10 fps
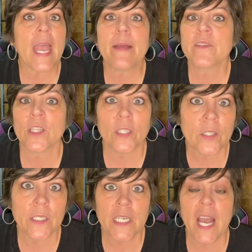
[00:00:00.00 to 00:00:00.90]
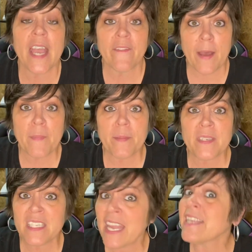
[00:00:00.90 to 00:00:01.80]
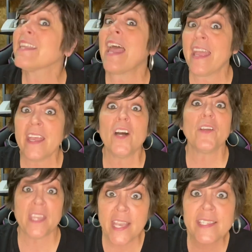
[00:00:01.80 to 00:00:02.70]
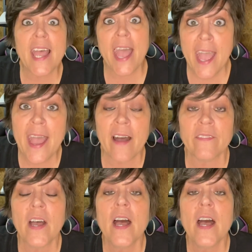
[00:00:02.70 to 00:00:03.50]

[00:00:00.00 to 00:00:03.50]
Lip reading: Absolutely not. Have I made mistakes? Hell yes, I have.